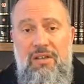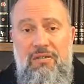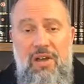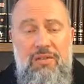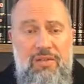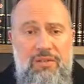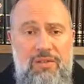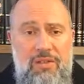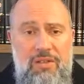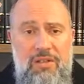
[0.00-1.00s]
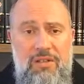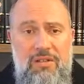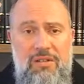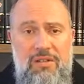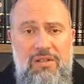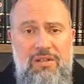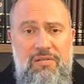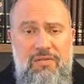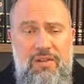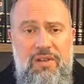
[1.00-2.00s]
5 out of 13 is
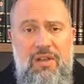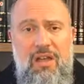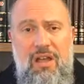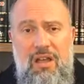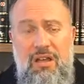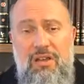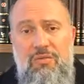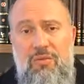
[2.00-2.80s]
a very high